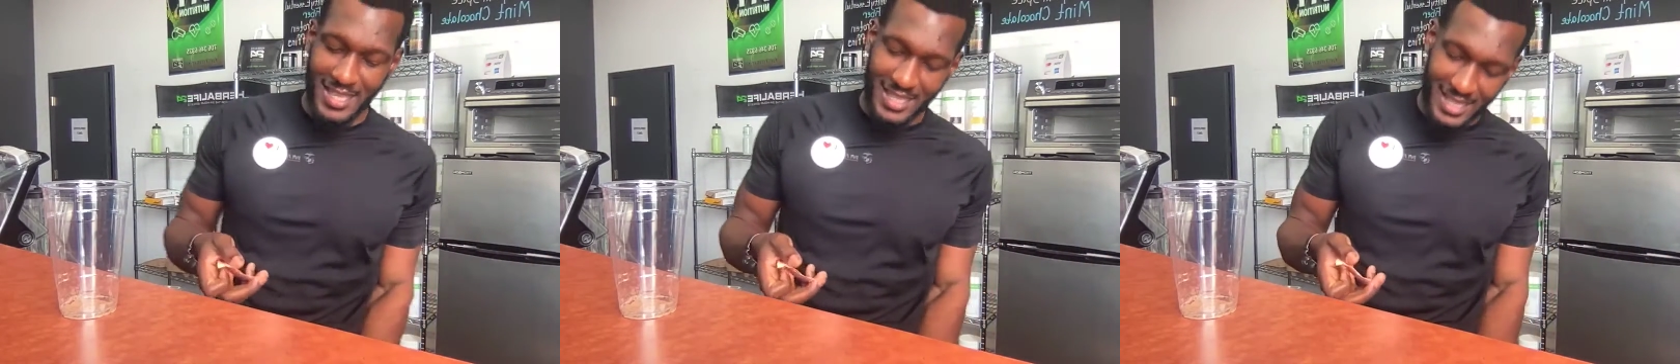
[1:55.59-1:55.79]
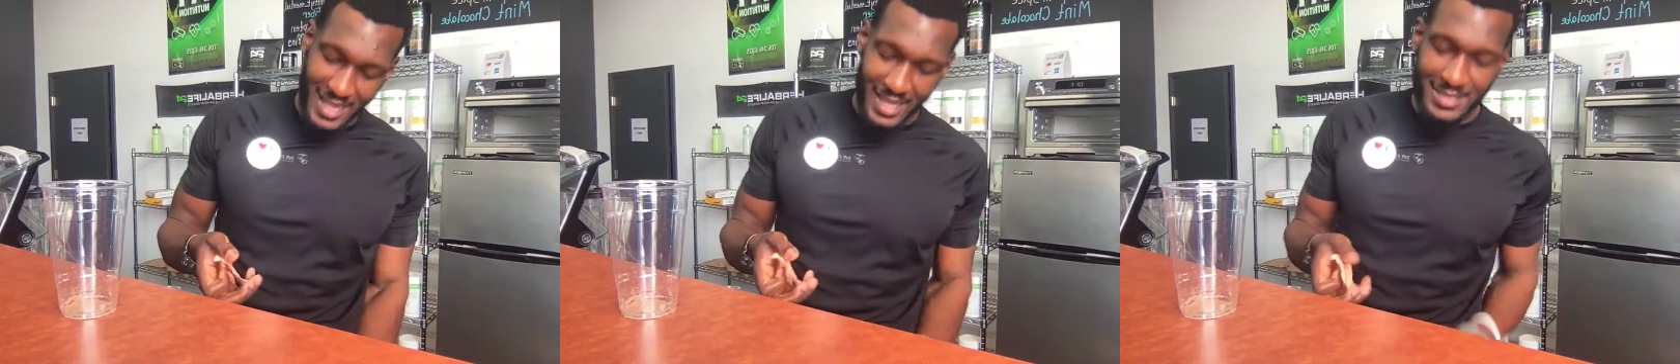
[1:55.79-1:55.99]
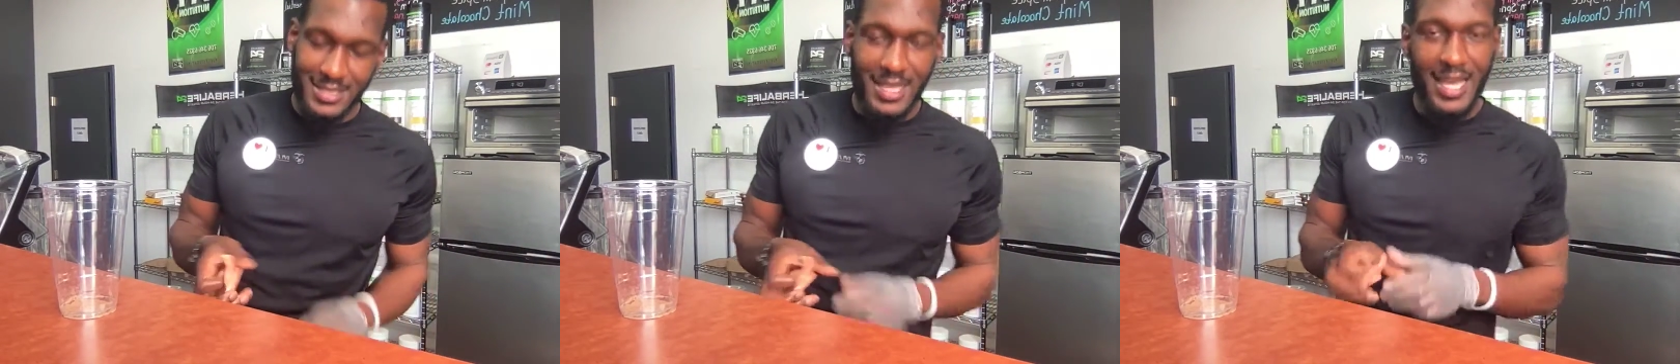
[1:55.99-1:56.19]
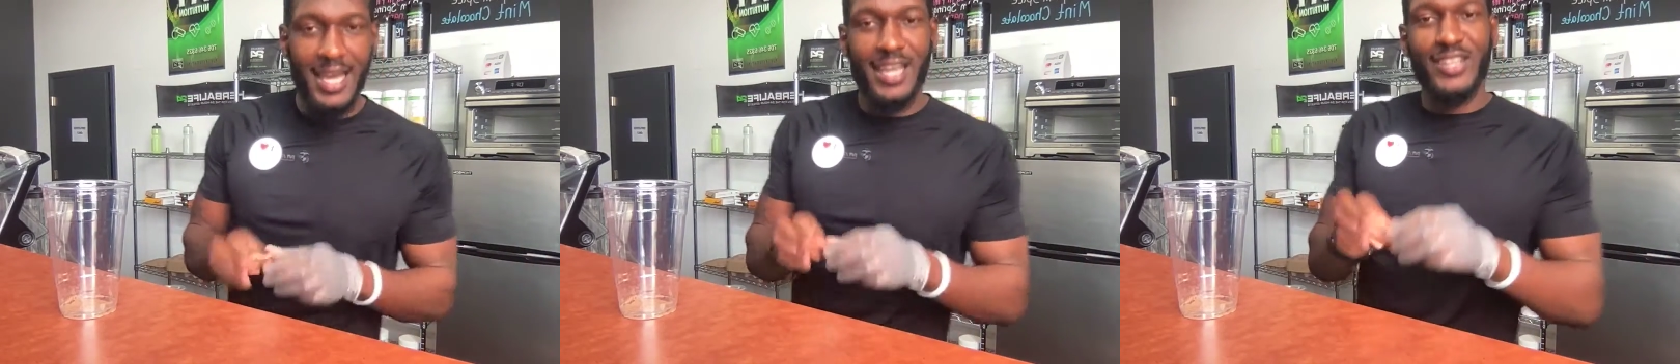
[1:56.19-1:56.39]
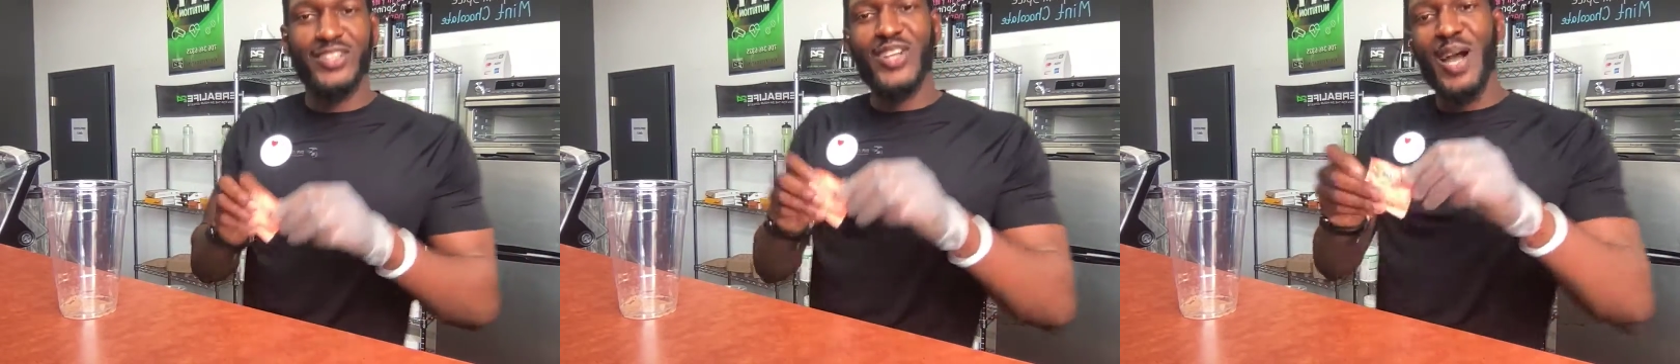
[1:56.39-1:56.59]
Got to
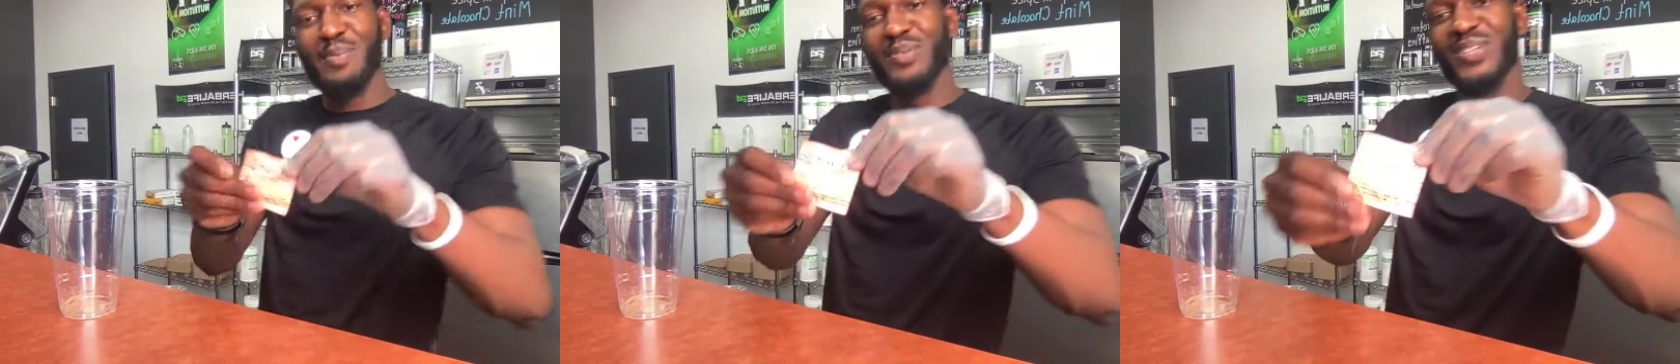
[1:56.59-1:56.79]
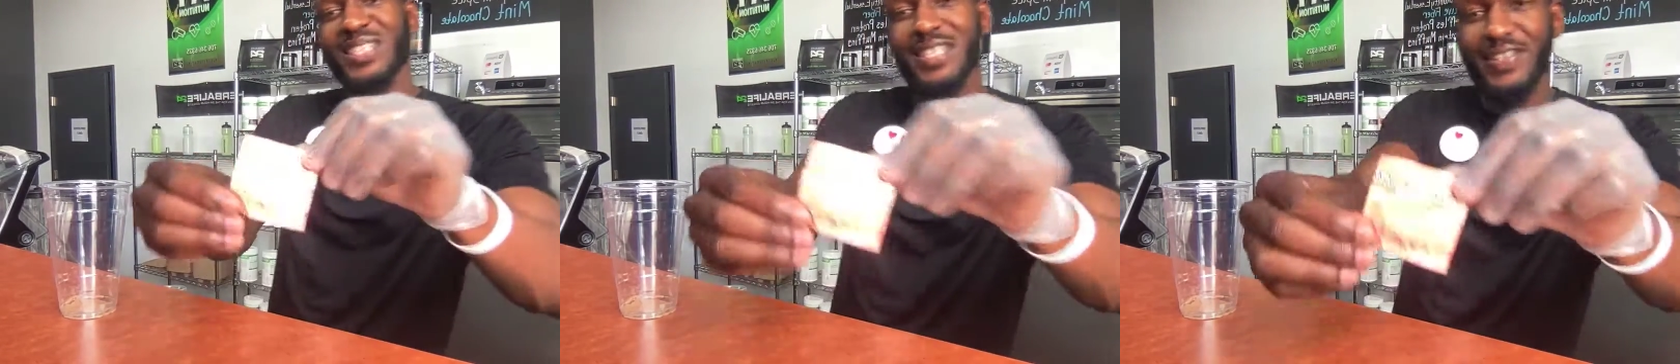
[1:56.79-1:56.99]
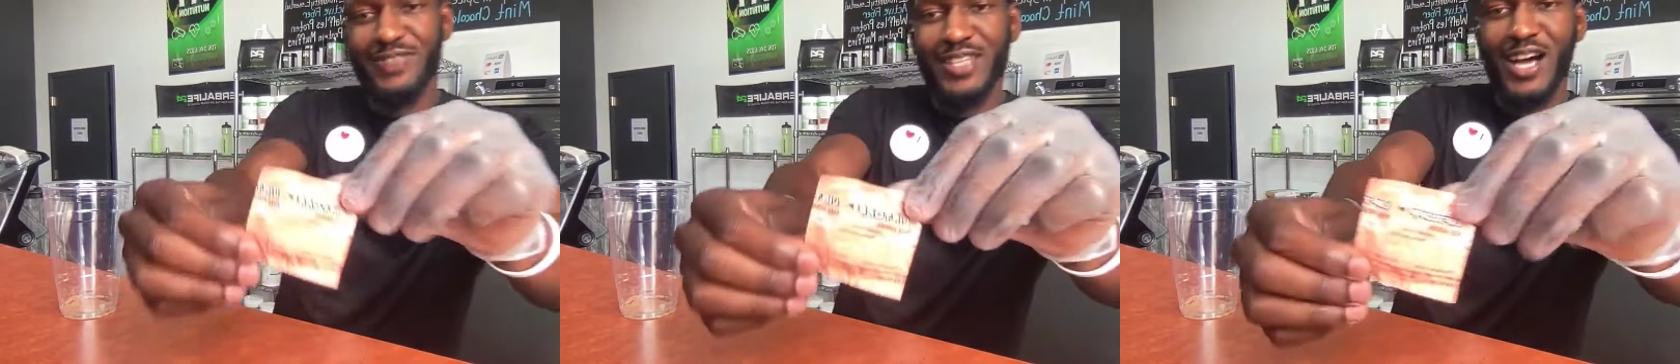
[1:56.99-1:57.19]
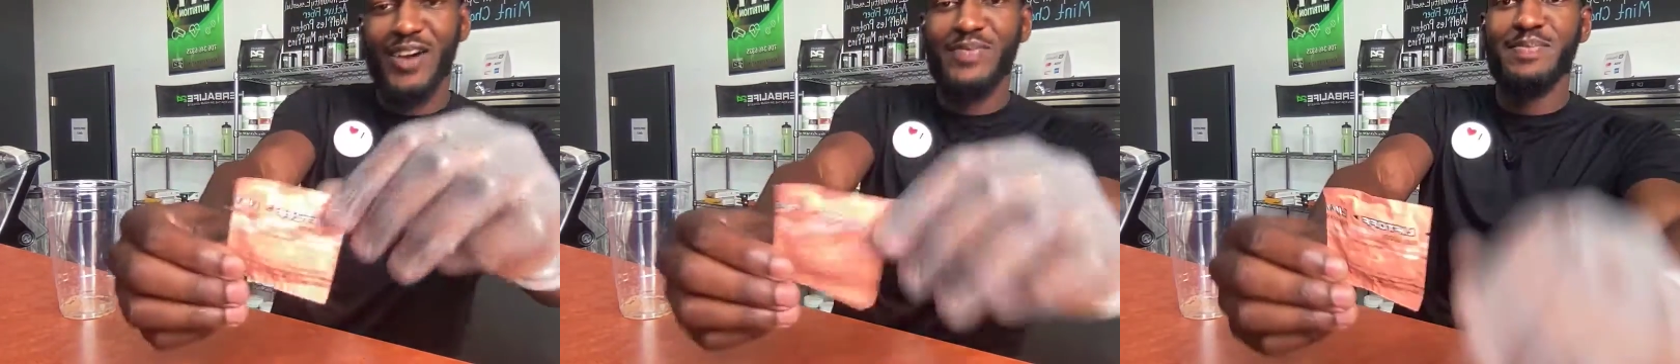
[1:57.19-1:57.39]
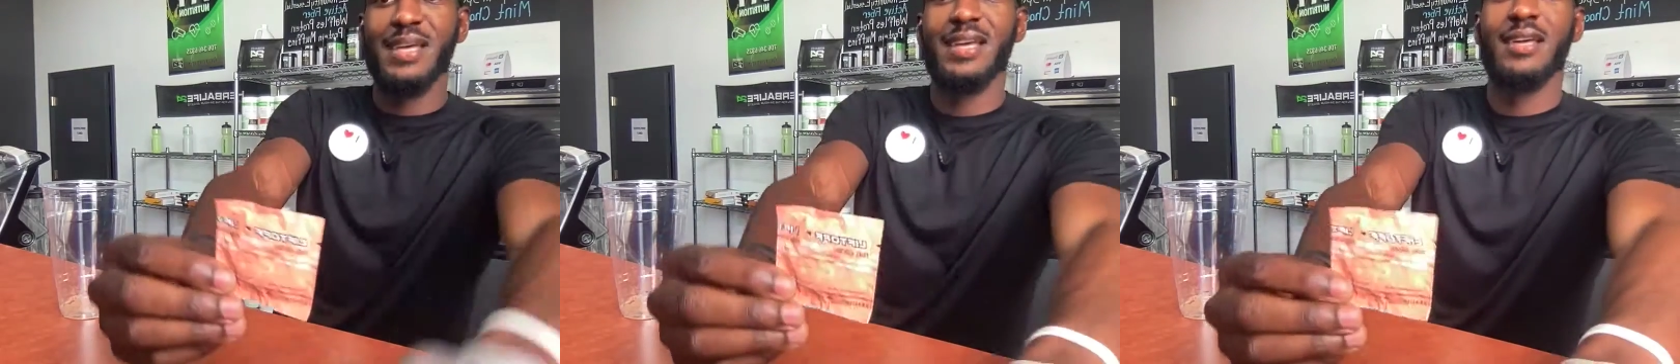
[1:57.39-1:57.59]
have a tropical lift off,
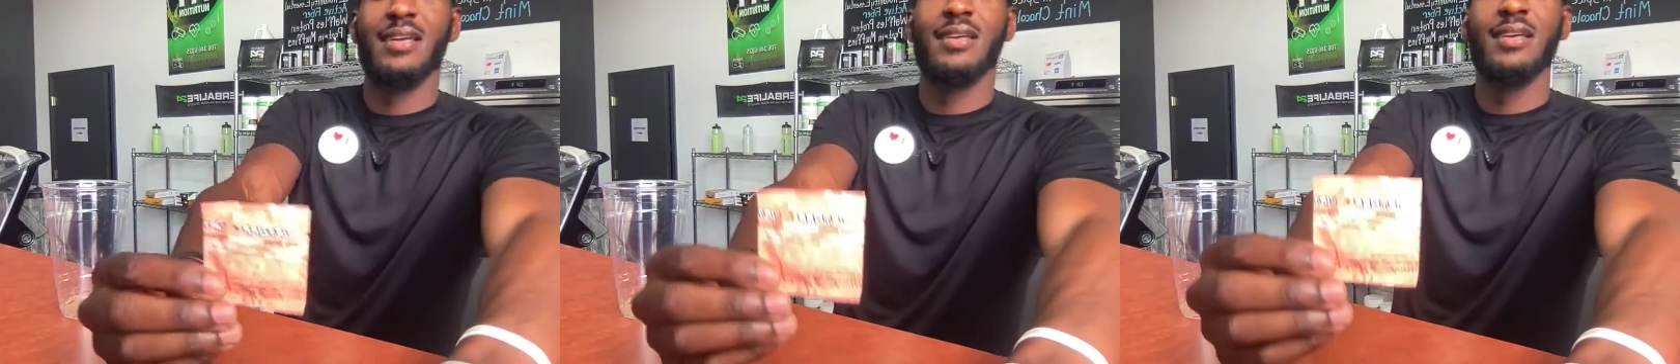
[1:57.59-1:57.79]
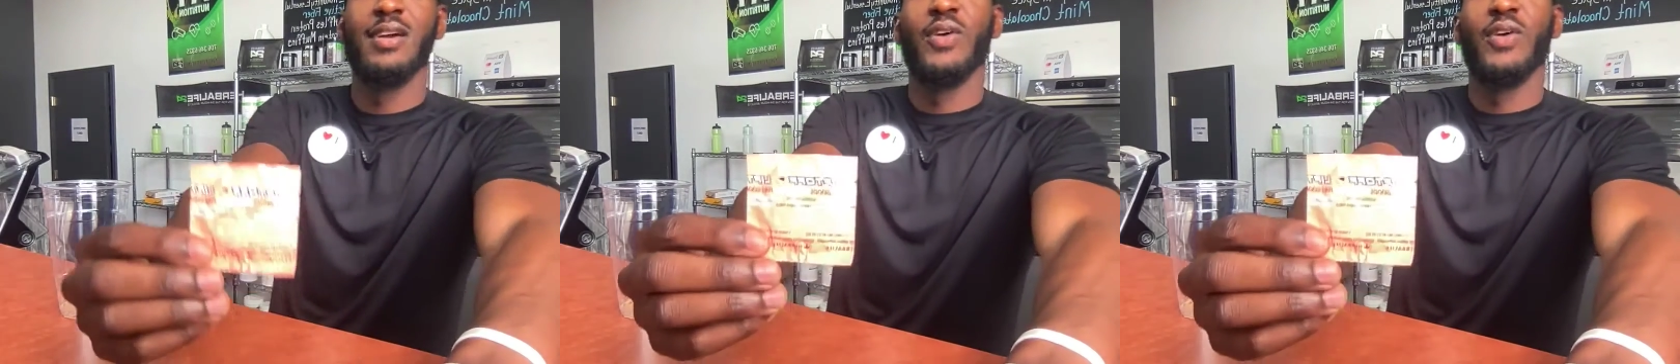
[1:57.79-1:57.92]
man.